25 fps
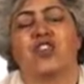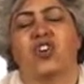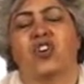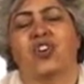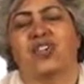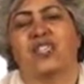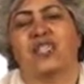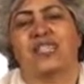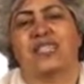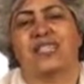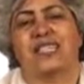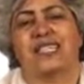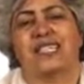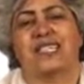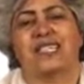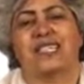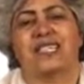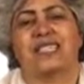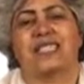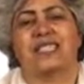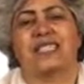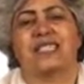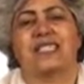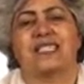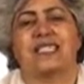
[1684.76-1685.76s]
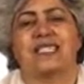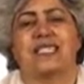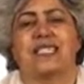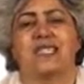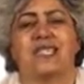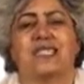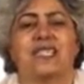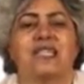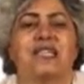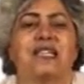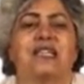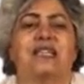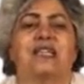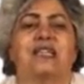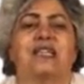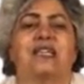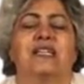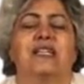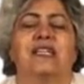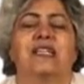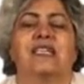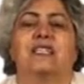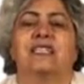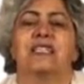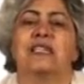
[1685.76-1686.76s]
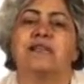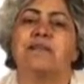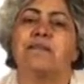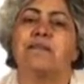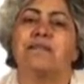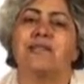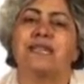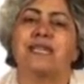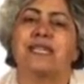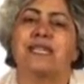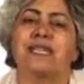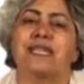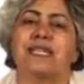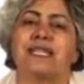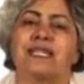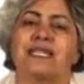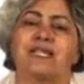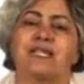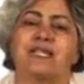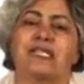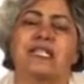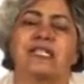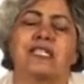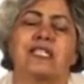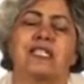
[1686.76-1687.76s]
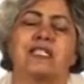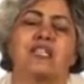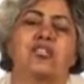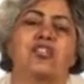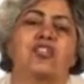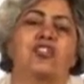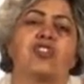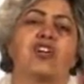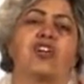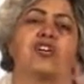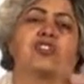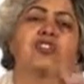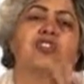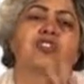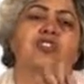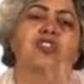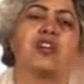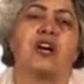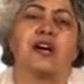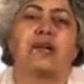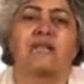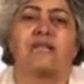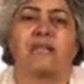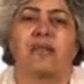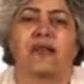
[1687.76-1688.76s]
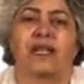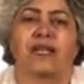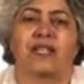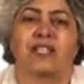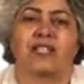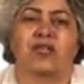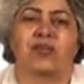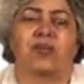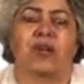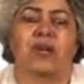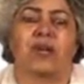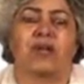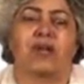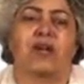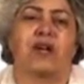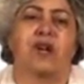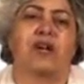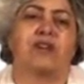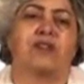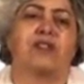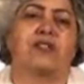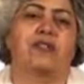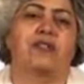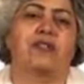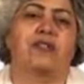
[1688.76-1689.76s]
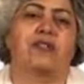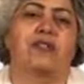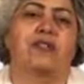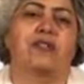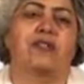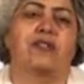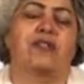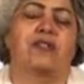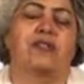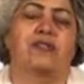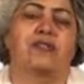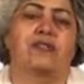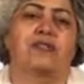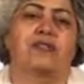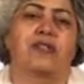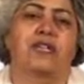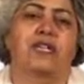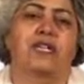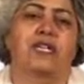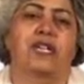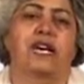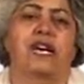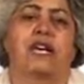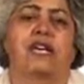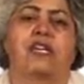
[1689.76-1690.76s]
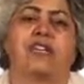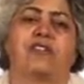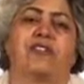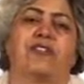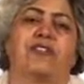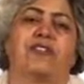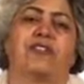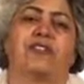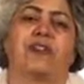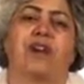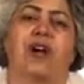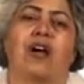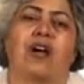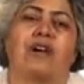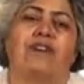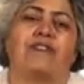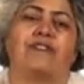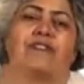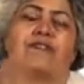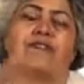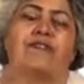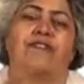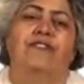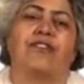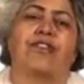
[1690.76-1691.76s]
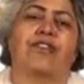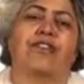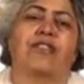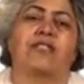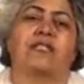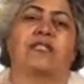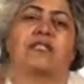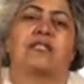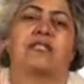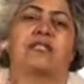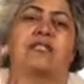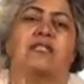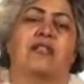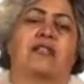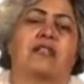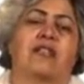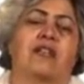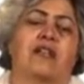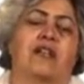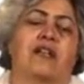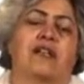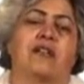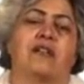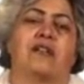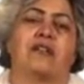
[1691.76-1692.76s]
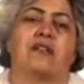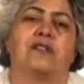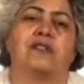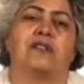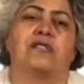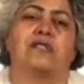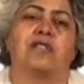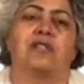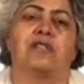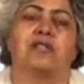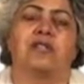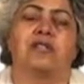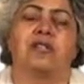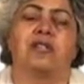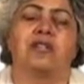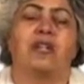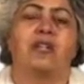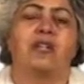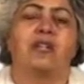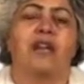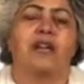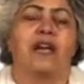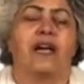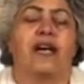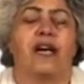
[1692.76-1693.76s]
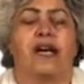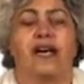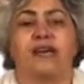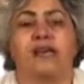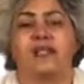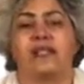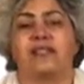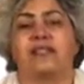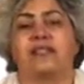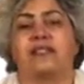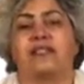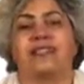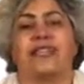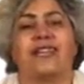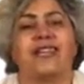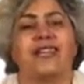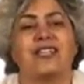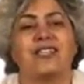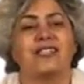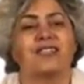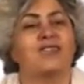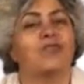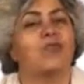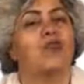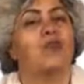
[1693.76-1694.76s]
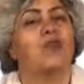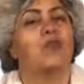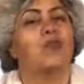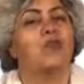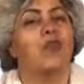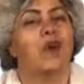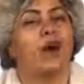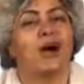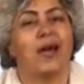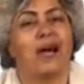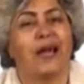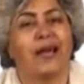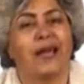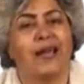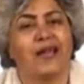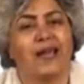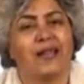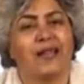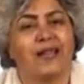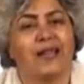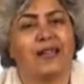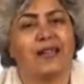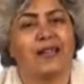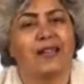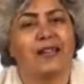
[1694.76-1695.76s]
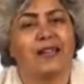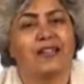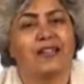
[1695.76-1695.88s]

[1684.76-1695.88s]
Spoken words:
short sentences, simple sentences, not complex one, not the kind where you have phrases and clauses and it takes you a while